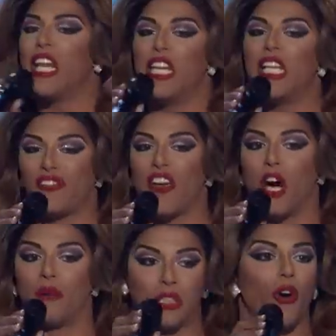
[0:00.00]
in these
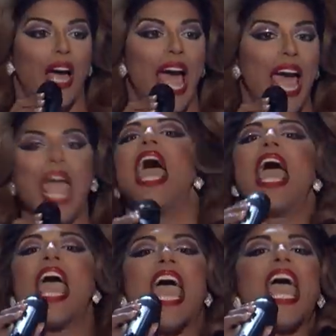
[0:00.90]
films, okay?
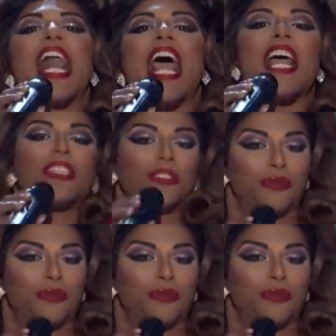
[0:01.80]
Hit it!